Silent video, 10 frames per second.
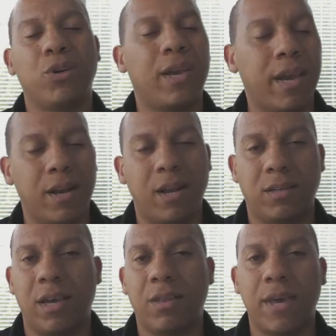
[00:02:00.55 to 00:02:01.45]
You
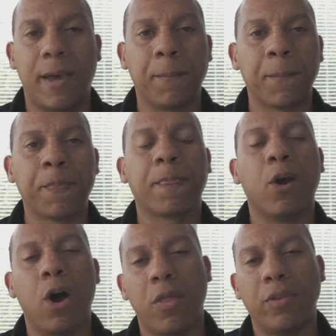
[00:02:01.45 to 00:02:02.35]
cannot take that
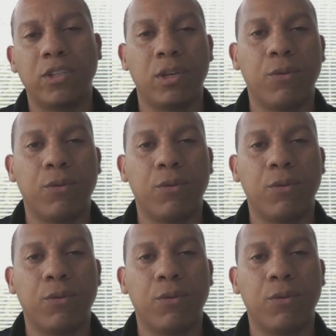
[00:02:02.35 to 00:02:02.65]
on the